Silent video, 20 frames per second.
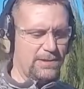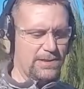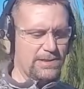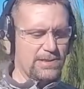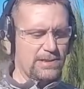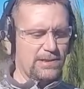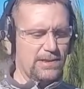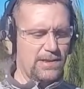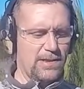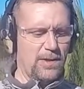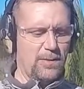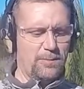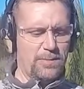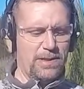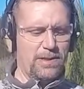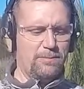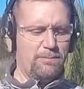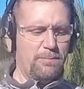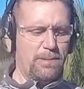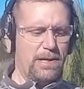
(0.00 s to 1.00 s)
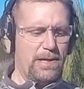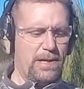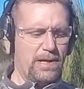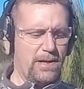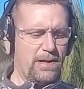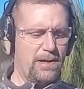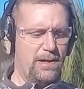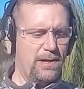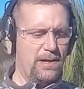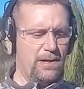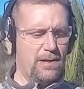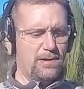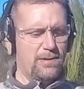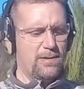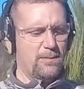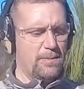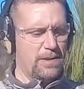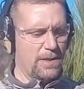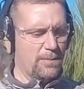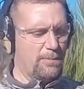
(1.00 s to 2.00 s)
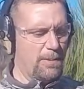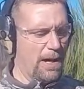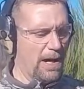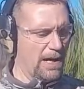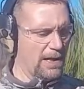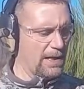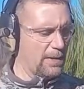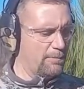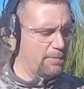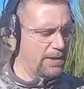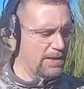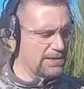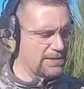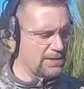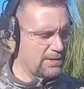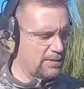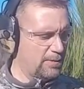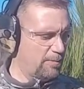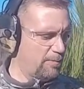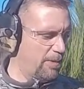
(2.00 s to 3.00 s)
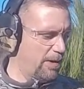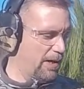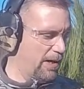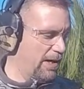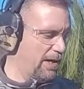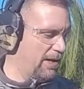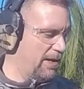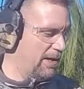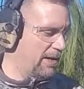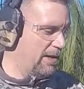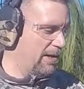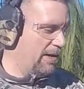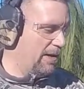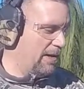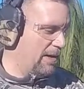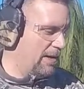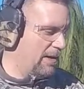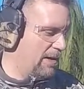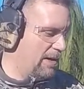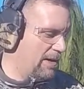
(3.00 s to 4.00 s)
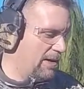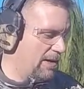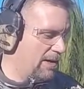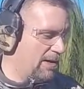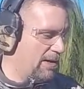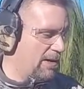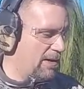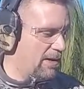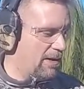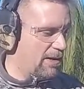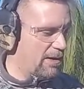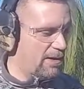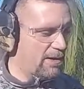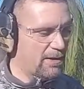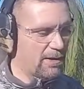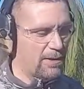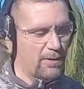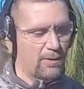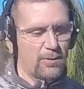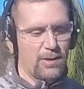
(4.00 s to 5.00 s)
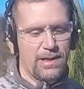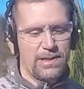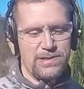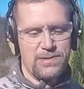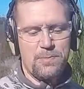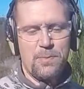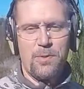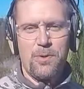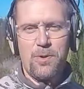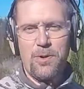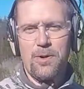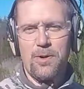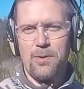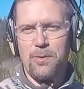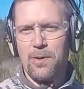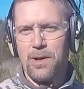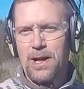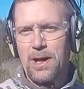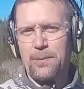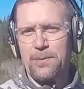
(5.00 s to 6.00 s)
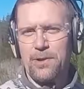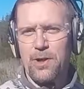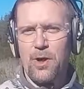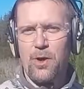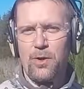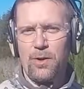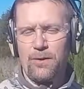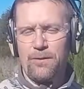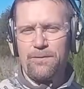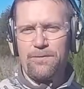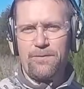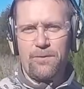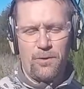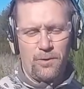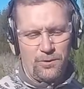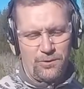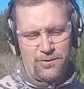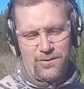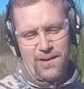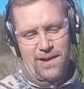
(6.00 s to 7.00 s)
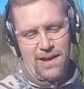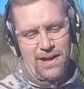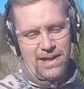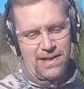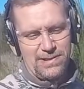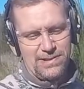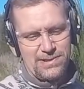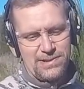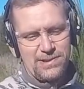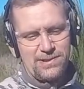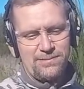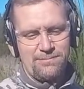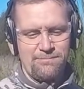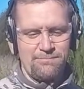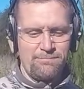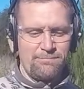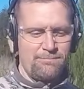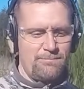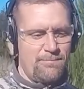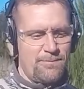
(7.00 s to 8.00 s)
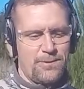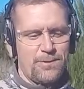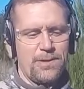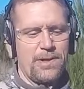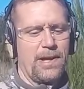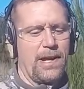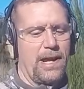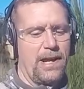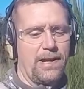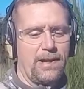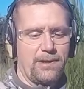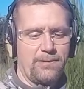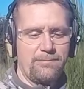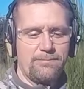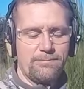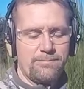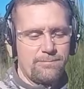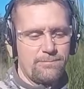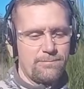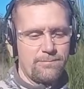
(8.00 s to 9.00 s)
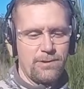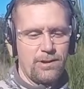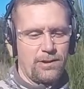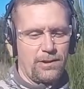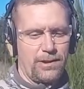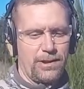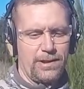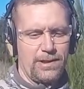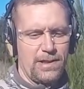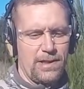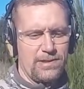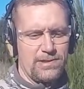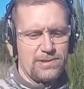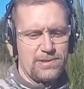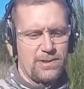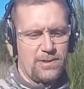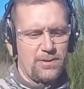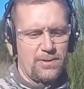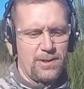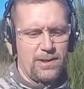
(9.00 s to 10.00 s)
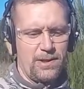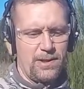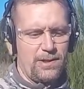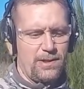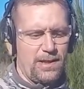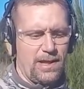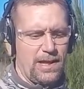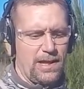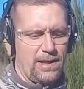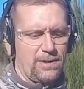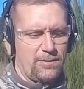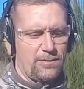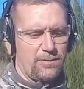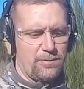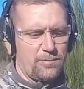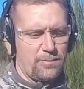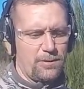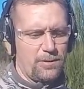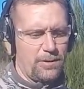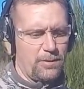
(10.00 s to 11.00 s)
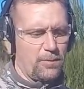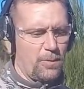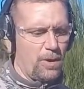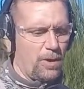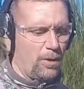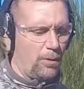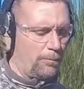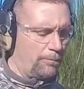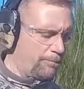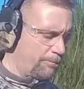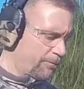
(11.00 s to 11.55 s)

It's a little bit big to be a pocket pistol, but you know, it's more what I would call a full-size 380, really, and so it handles really well.